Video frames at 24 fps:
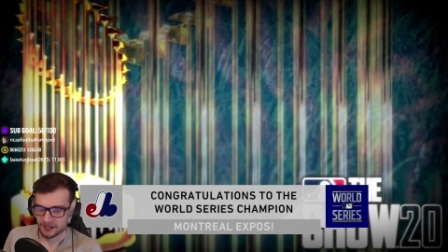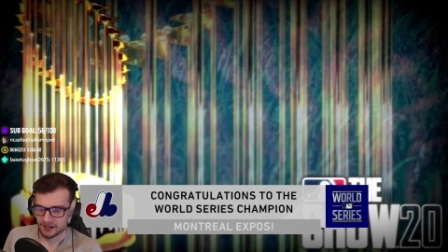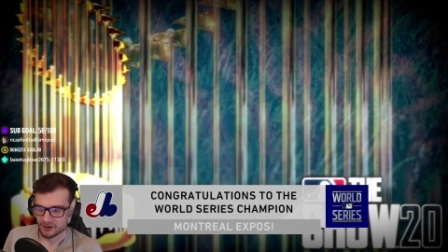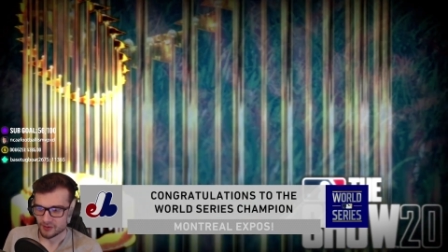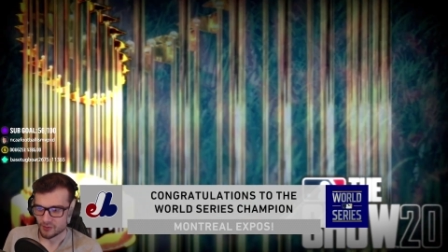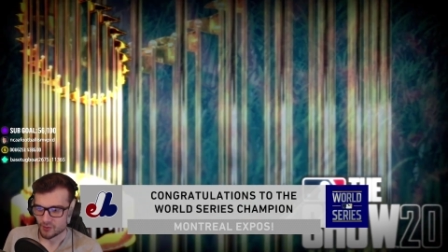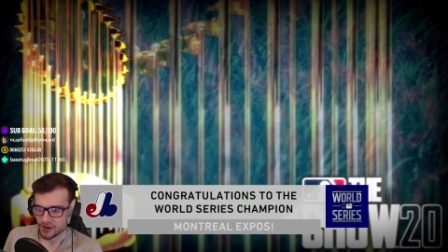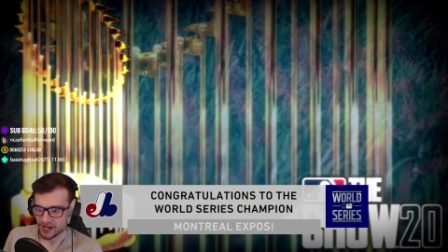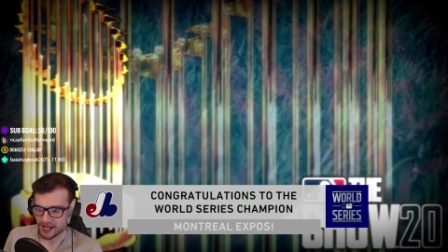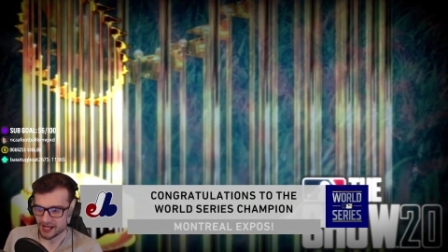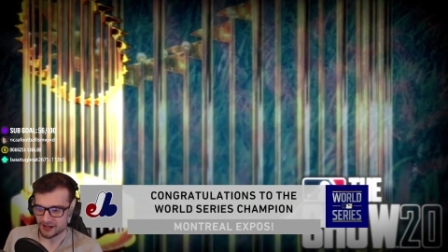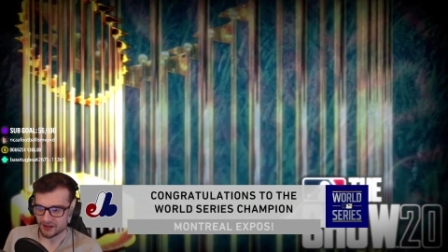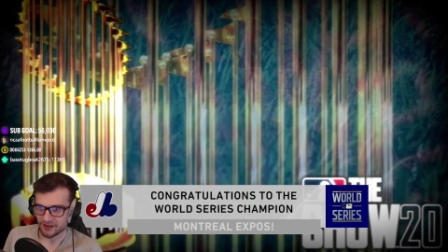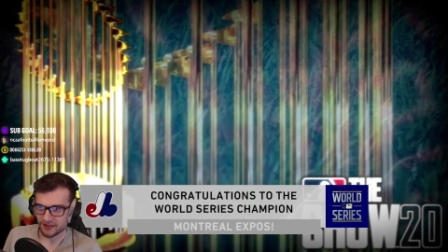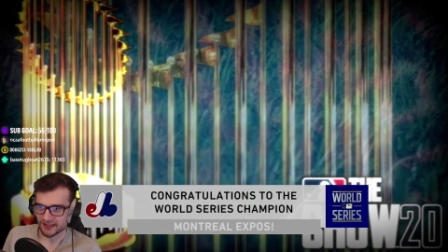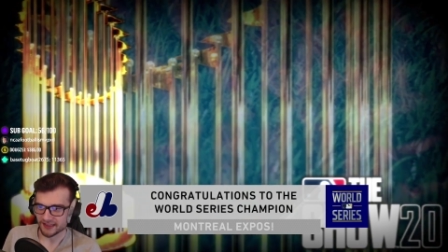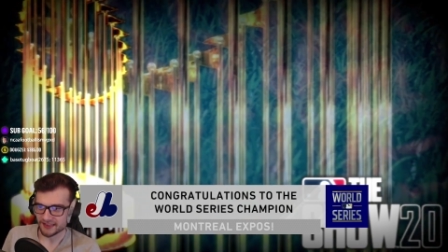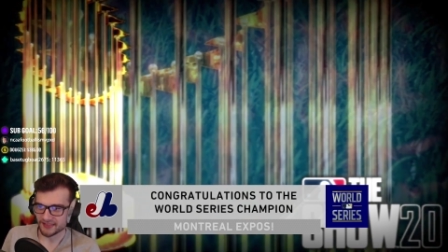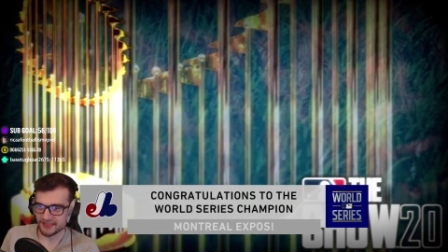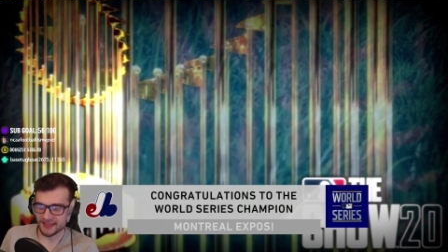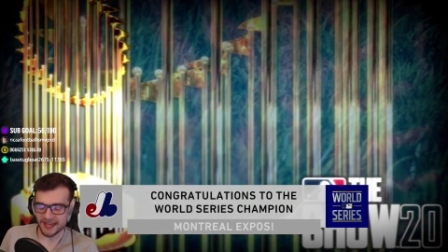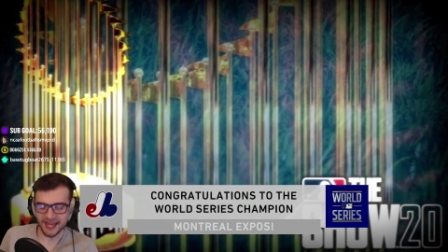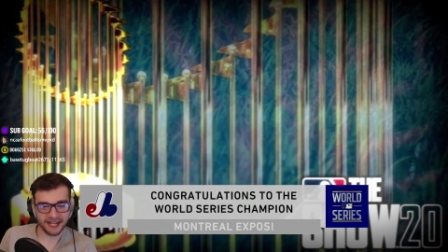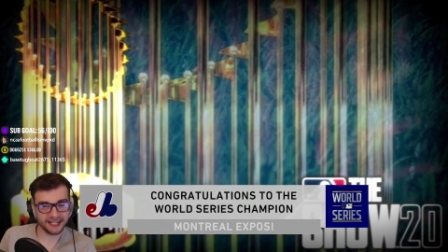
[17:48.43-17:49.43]
Well,
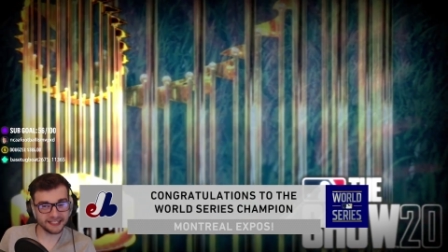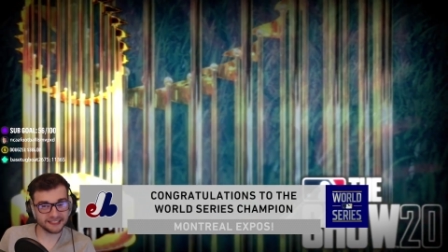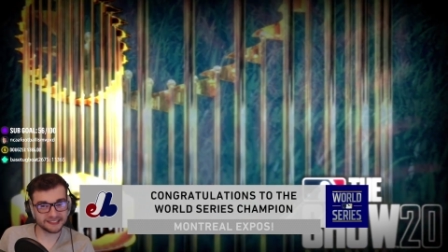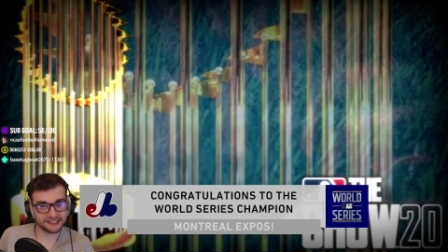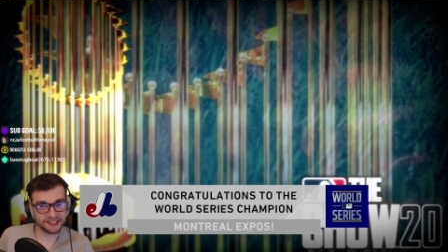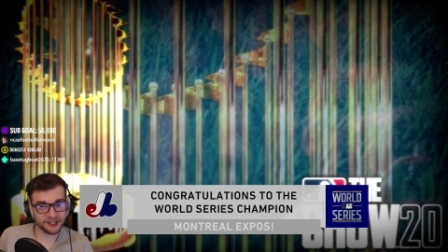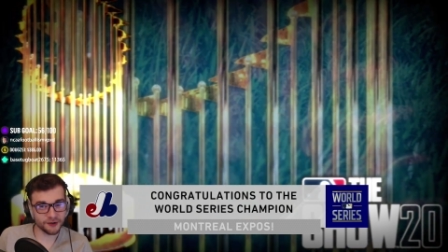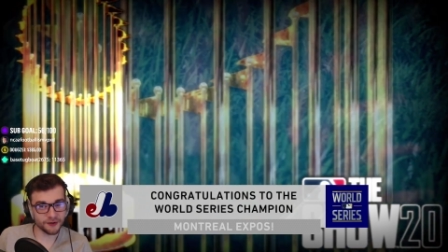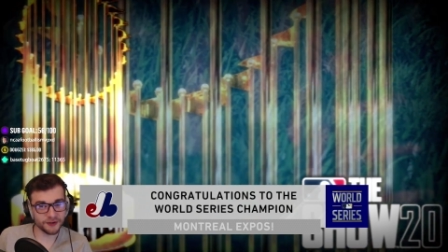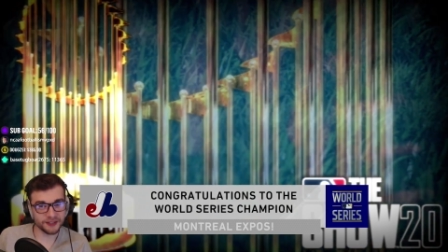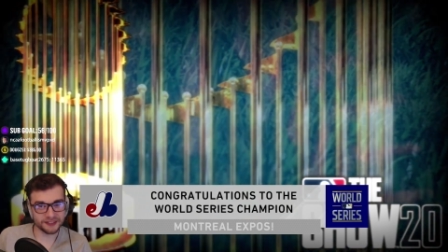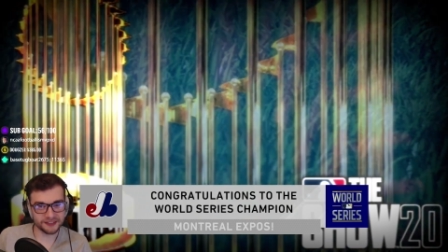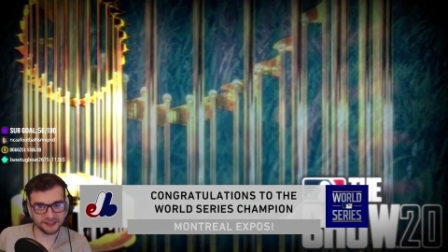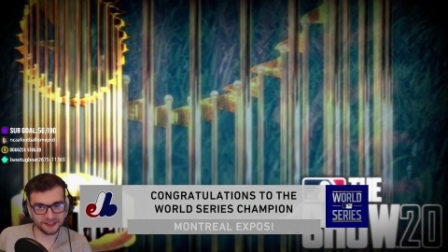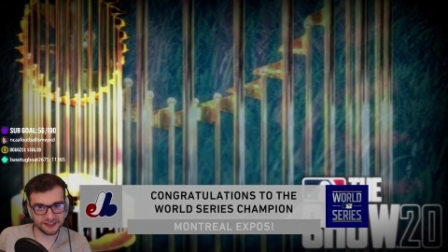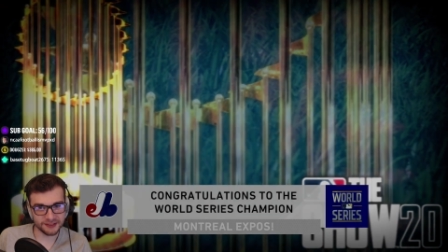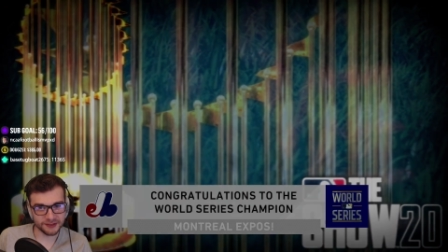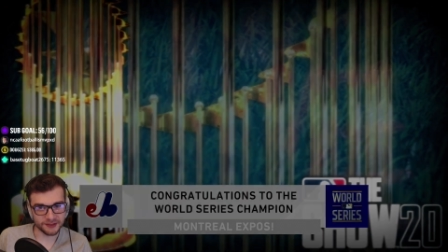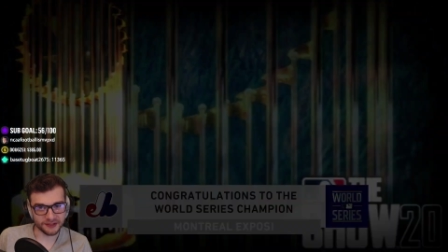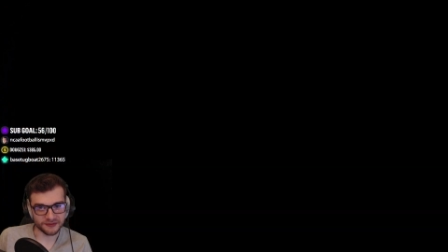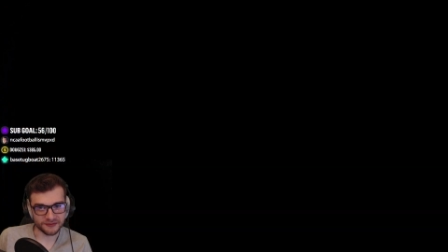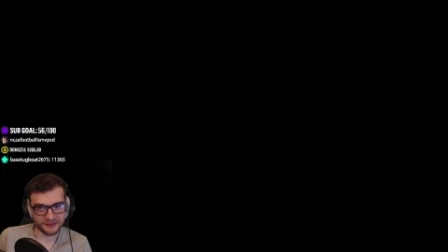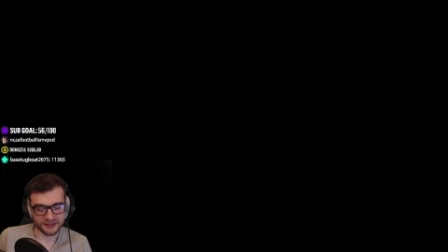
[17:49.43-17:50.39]
that is going to do it